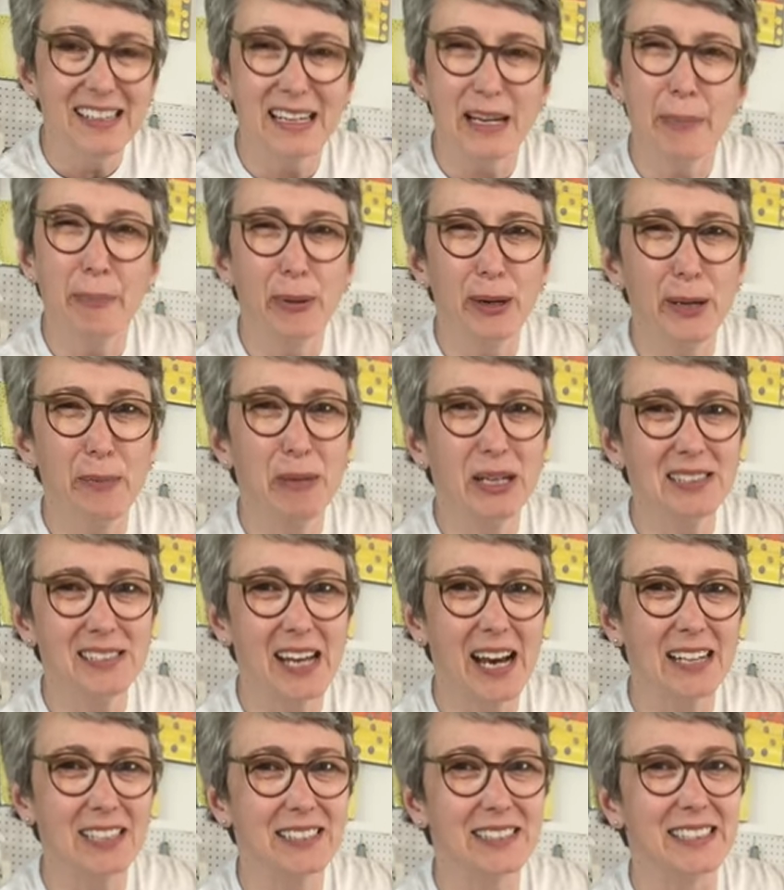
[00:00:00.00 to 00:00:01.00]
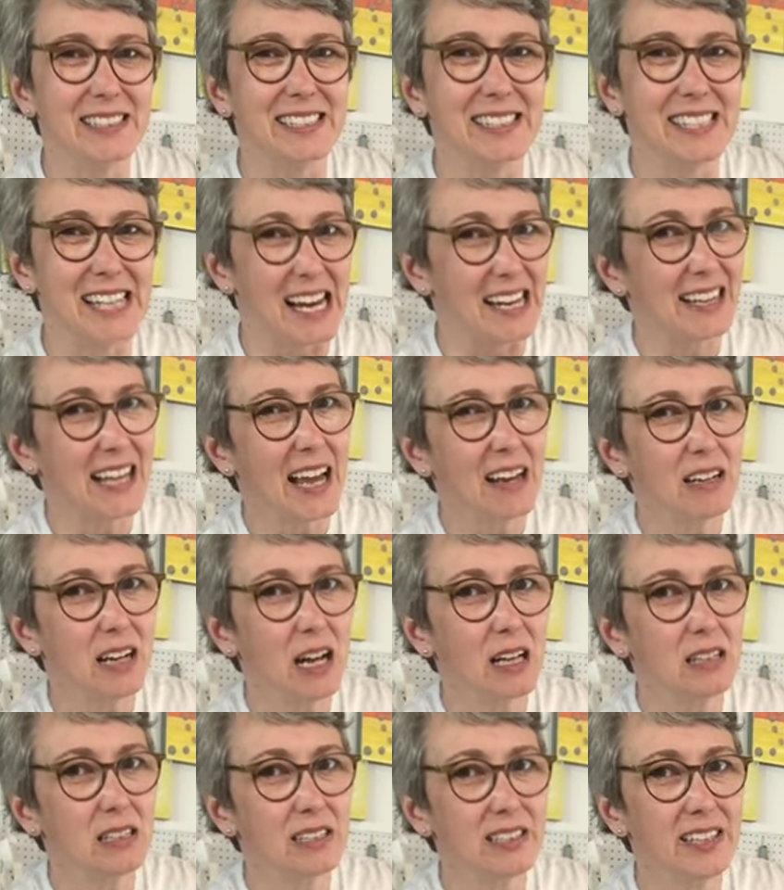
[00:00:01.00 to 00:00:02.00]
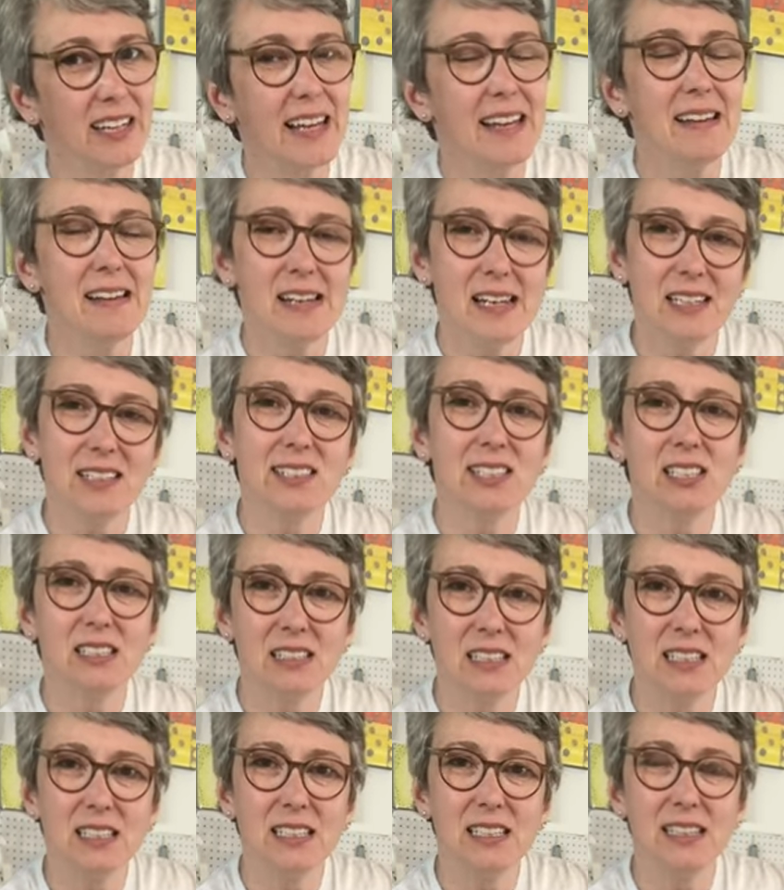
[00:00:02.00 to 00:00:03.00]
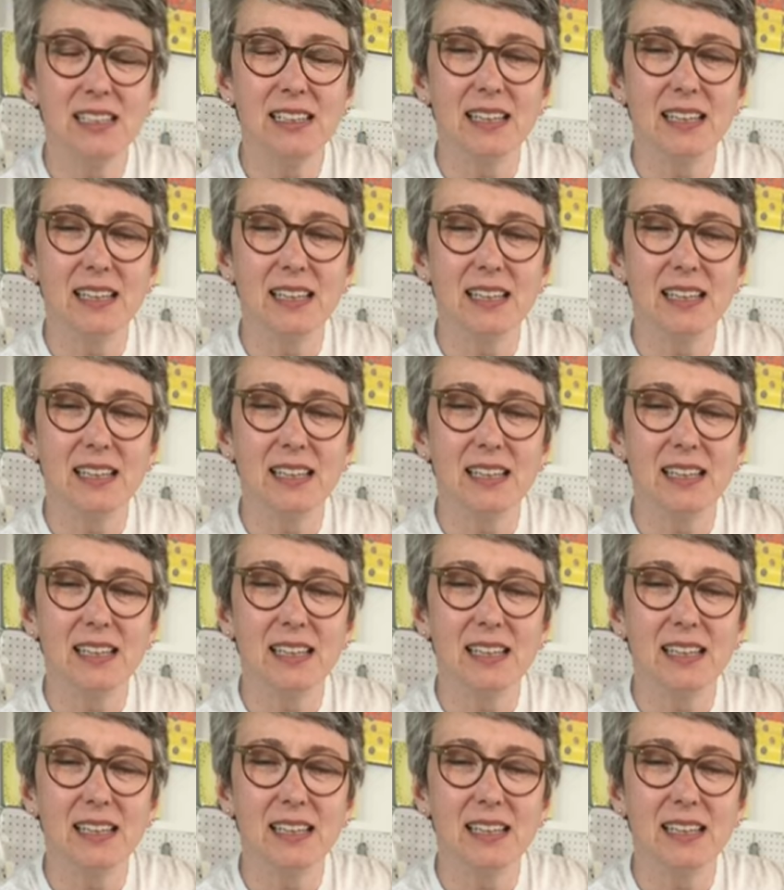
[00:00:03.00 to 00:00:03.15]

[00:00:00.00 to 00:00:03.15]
it pretty much has to stay that color until the,